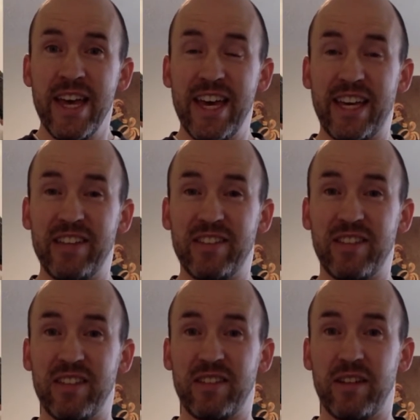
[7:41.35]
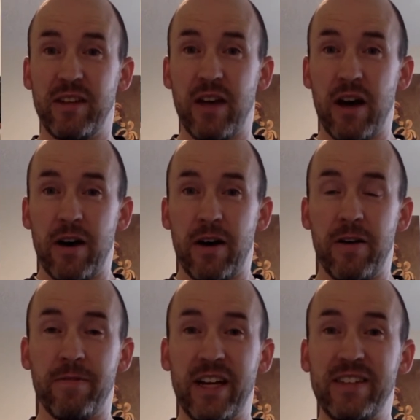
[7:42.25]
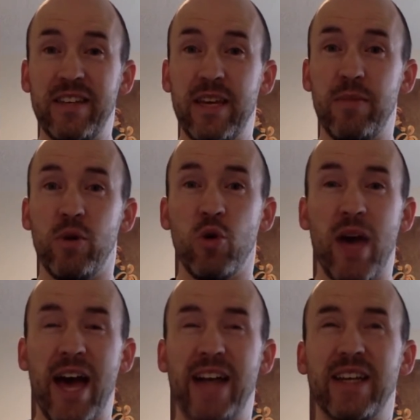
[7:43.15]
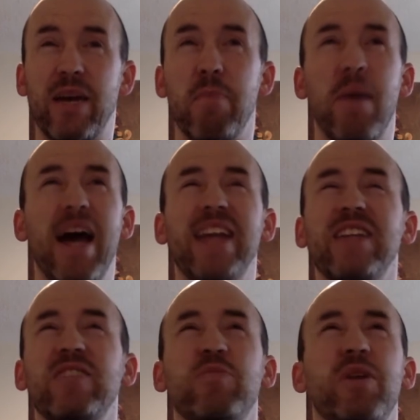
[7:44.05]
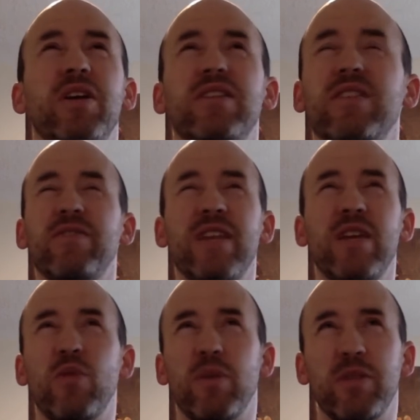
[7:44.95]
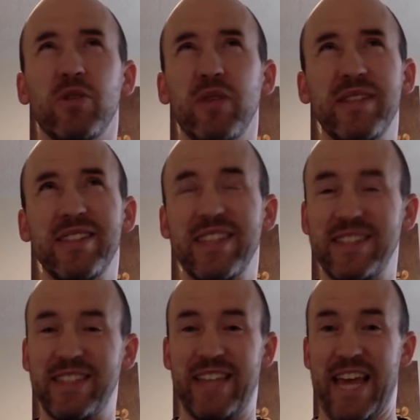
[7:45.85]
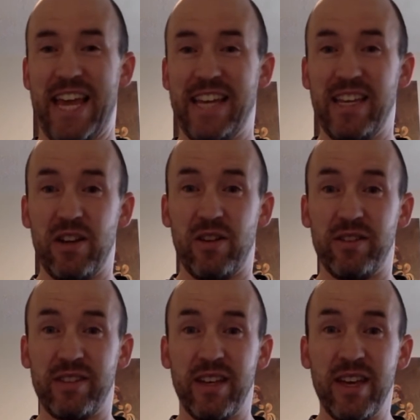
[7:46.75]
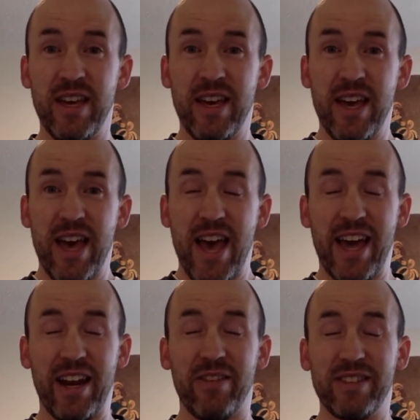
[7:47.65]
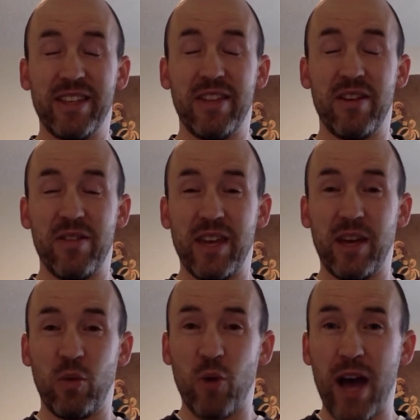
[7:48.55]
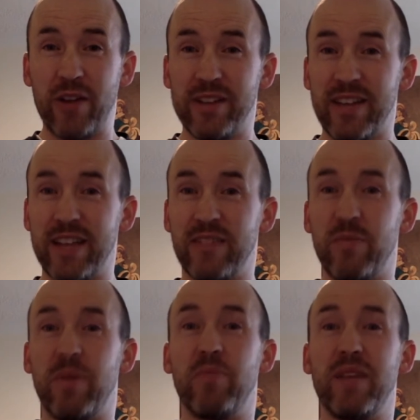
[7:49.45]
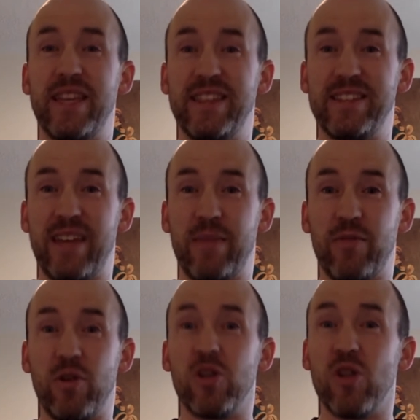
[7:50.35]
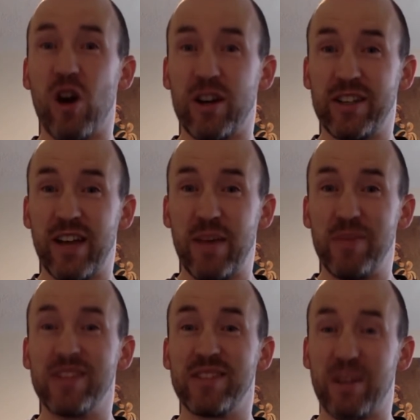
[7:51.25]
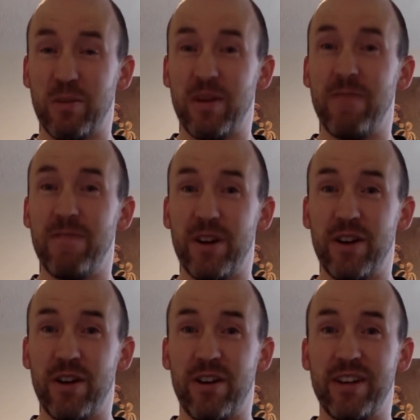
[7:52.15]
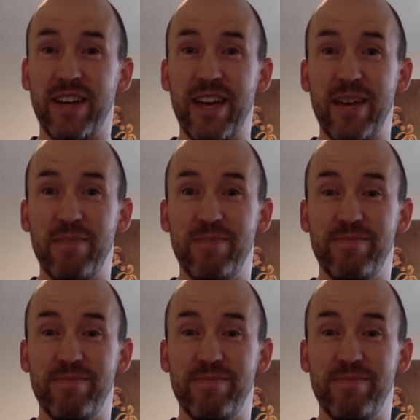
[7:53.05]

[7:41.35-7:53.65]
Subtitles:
It consisted of a team who had a combined experience anywhere between 60 to 80 years. And I was sitting there thinking, wow, these guys have been playing this game for a long time. This is going to be a very hard game.